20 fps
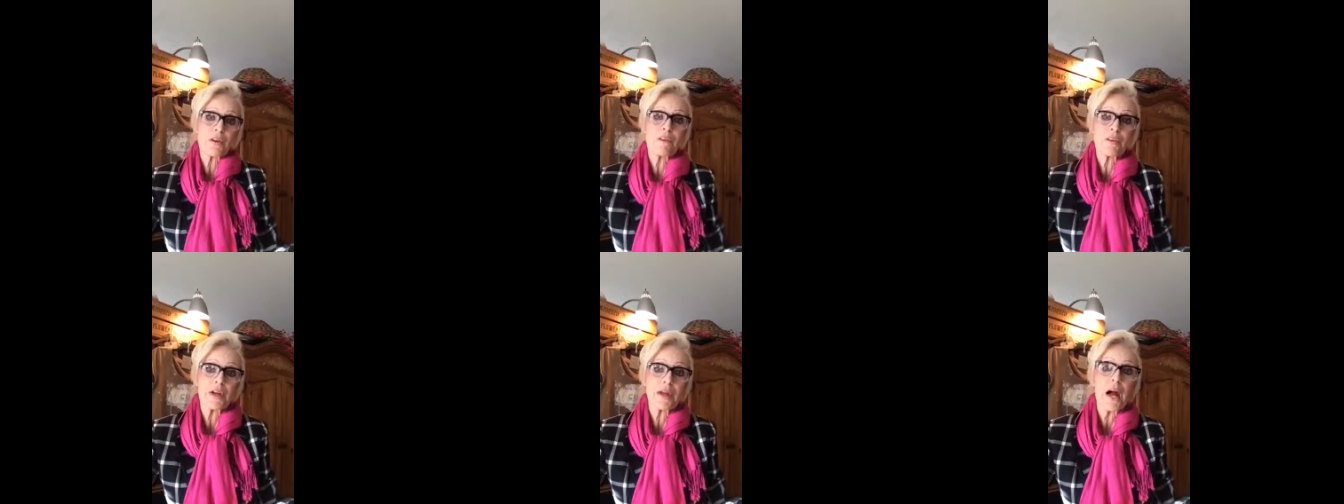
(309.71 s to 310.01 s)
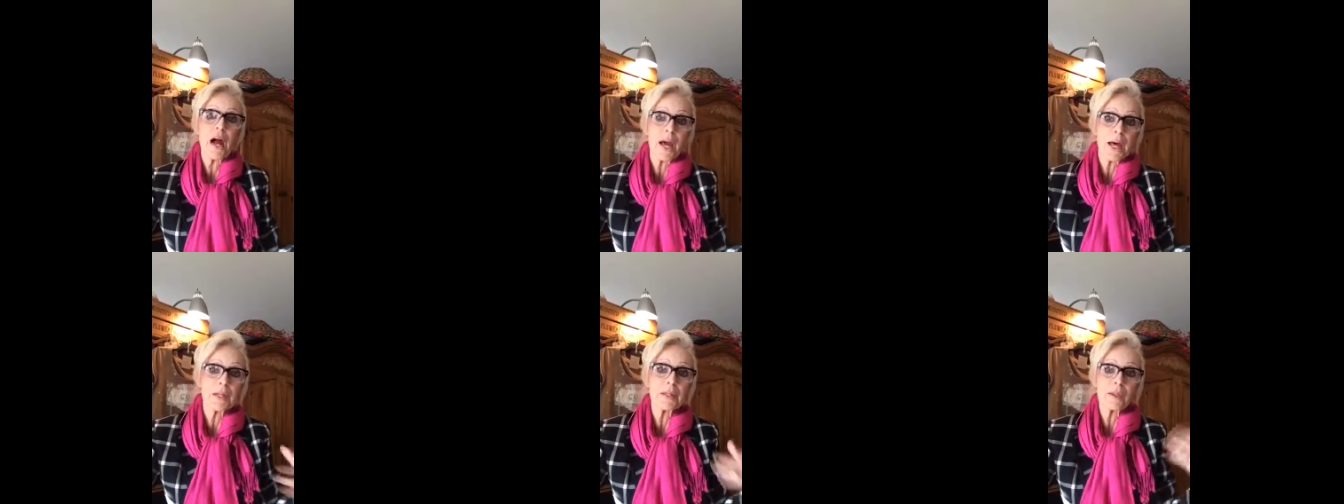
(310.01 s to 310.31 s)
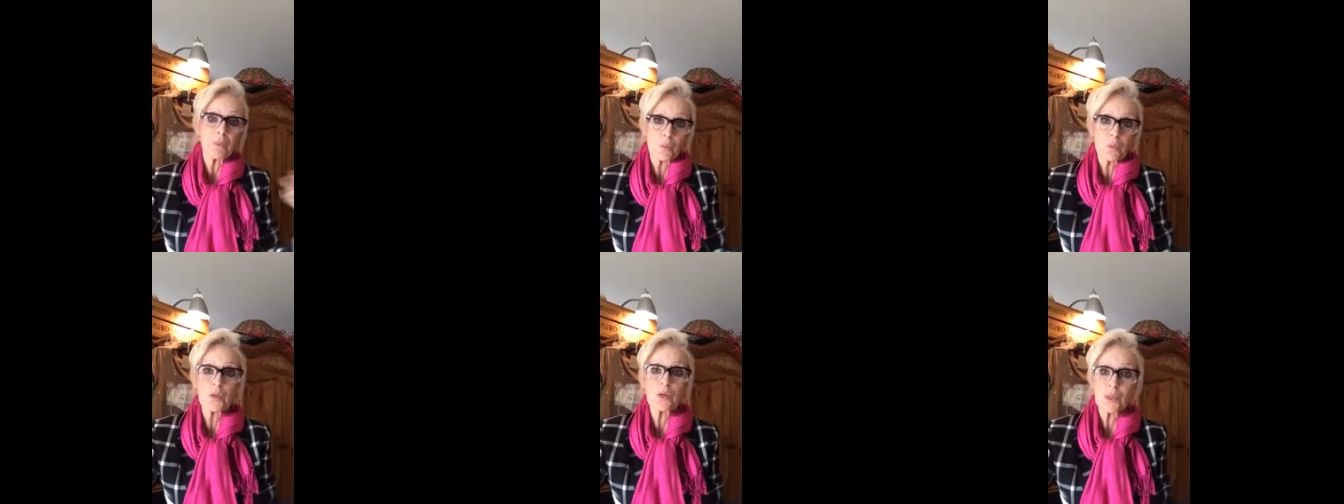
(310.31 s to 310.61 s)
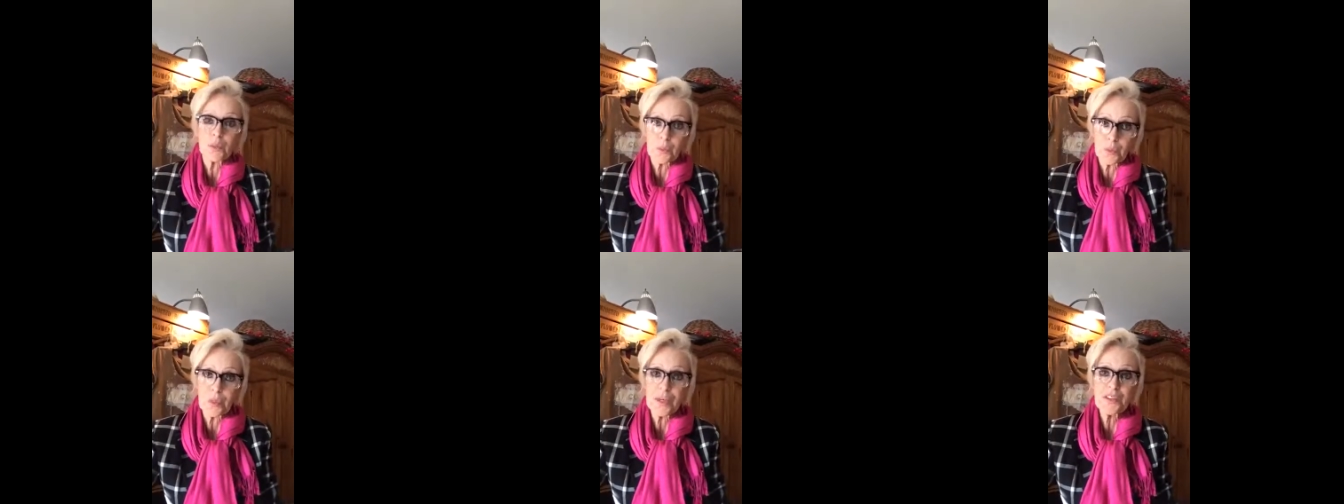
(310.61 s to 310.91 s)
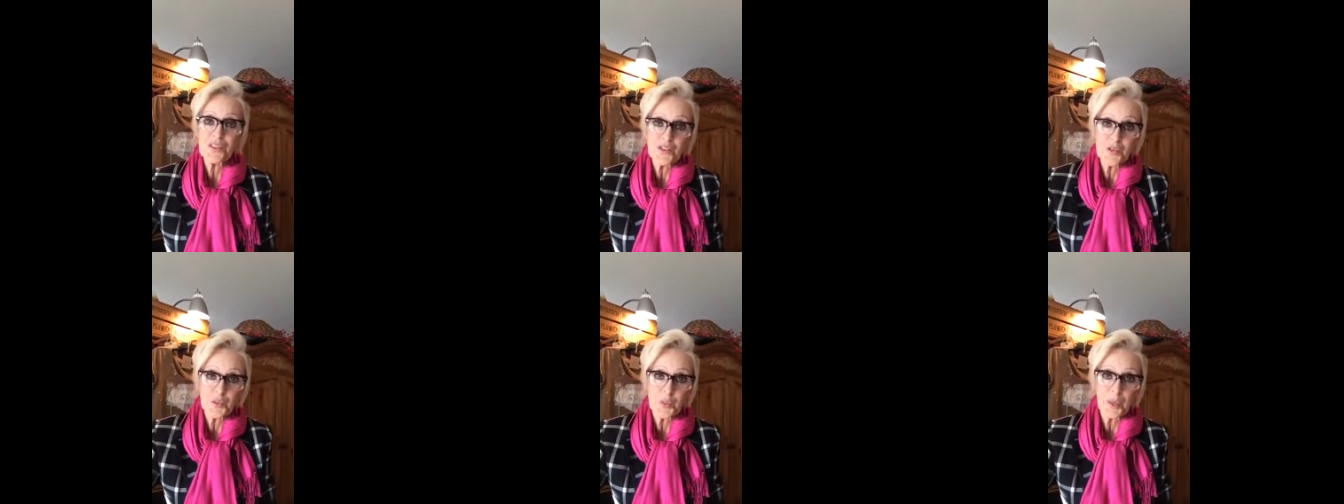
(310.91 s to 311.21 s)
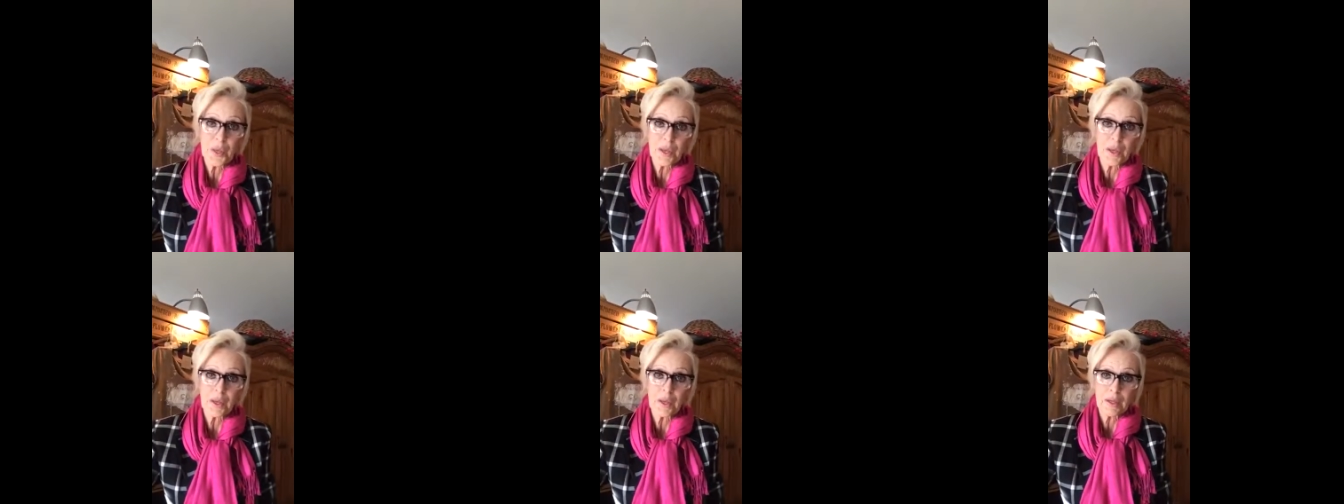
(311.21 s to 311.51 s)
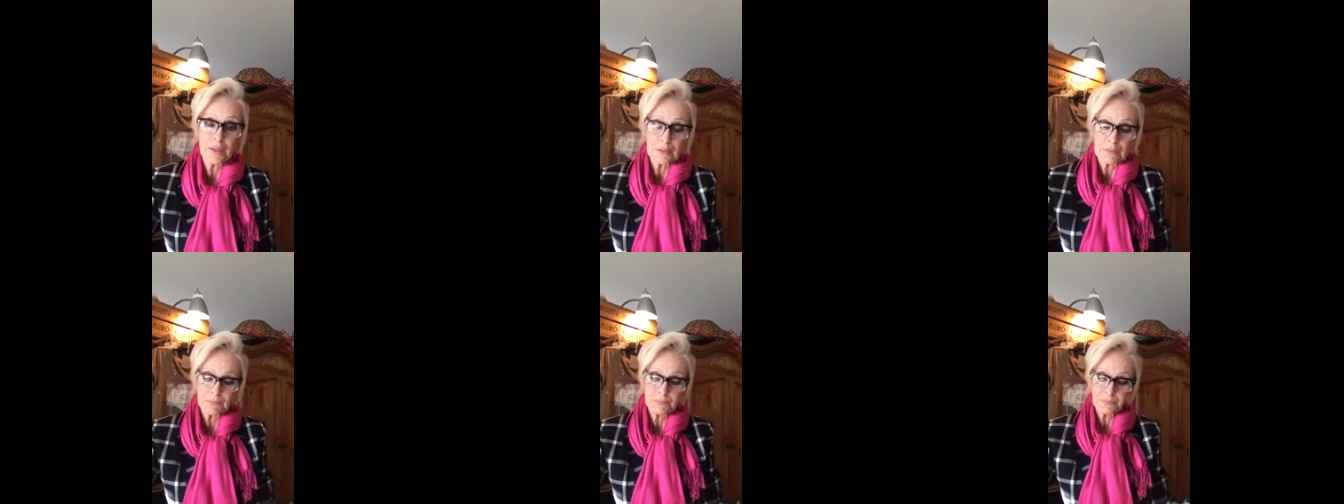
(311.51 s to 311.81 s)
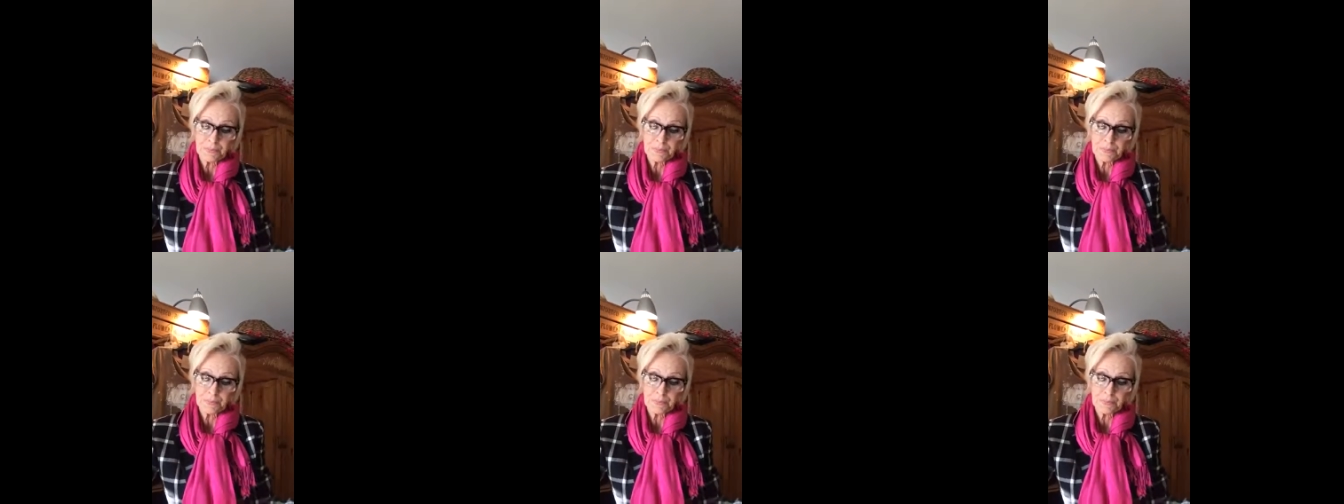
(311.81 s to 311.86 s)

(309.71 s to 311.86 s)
every idle word we speak.